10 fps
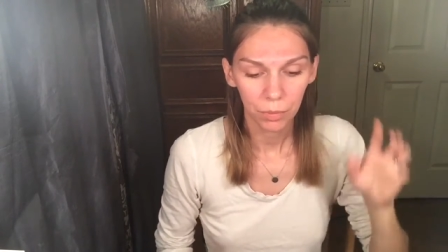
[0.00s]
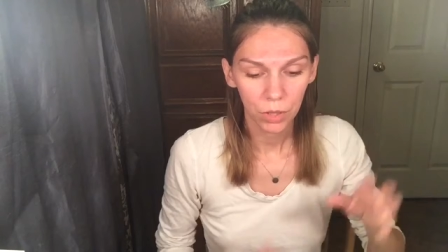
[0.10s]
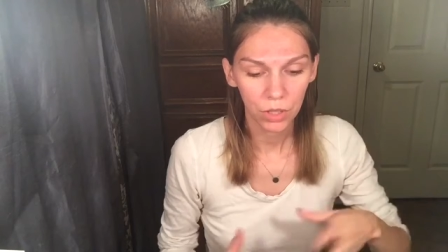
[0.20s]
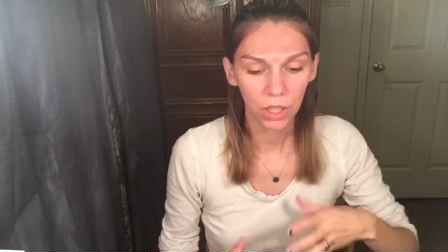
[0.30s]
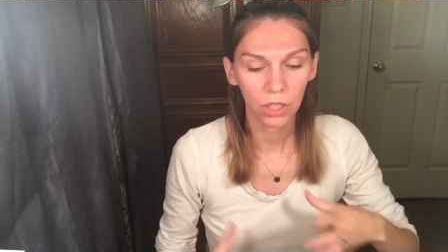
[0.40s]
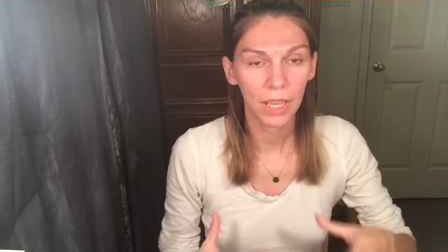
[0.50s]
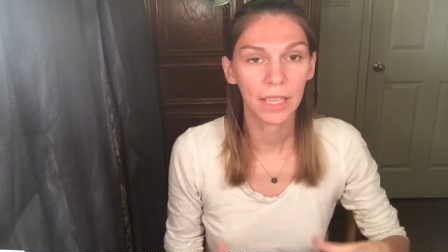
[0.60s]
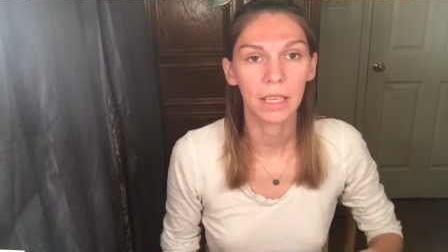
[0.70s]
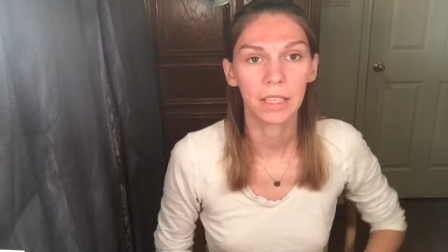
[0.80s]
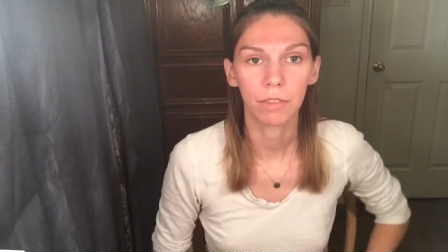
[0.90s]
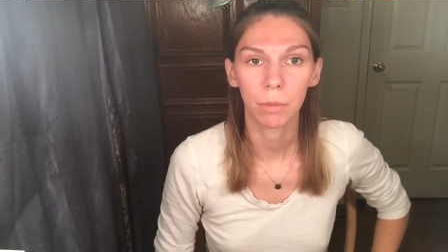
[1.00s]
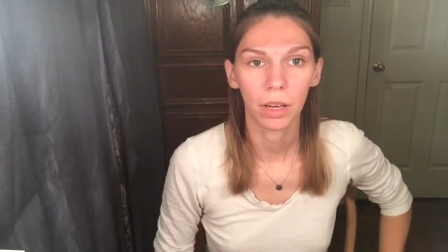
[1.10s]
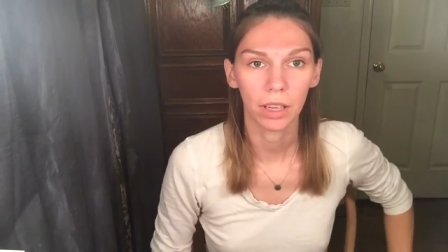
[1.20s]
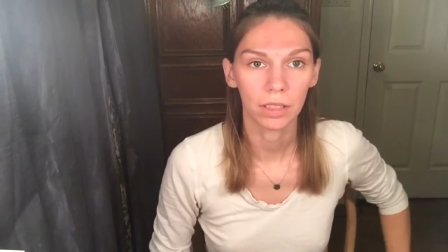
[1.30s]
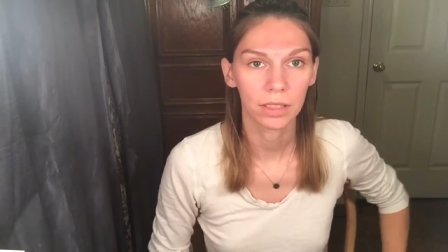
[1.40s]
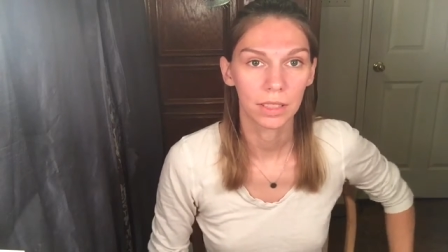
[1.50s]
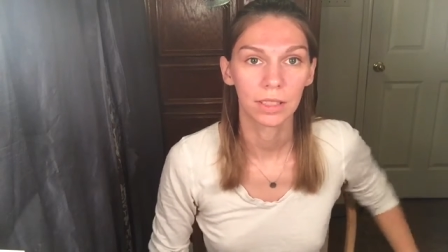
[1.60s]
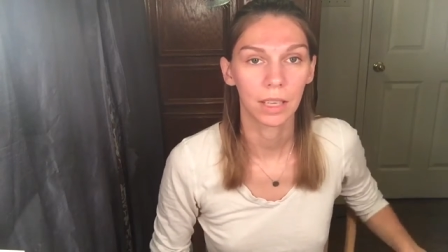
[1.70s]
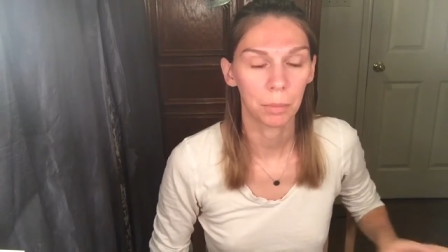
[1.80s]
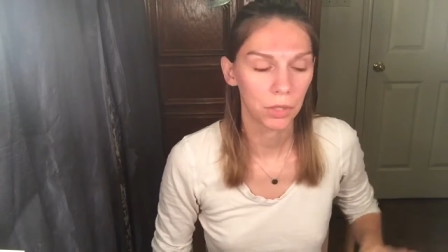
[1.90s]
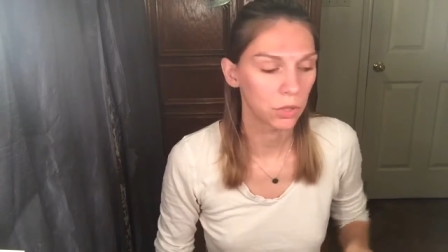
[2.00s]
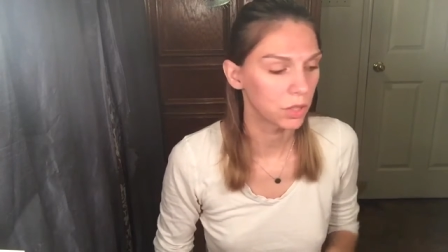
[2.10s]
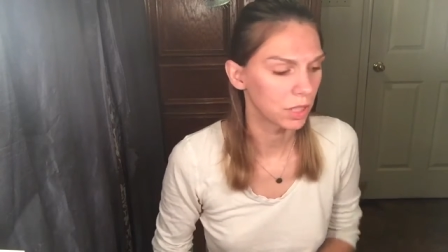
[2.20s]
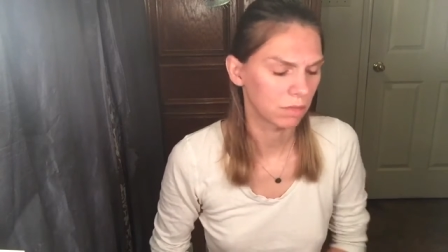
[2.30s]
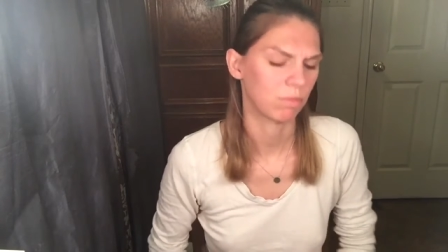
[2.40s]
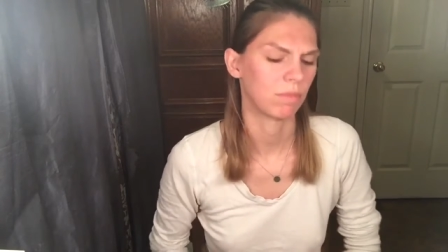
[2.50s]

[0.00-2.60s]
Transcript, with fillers: you start liking different products, not producing.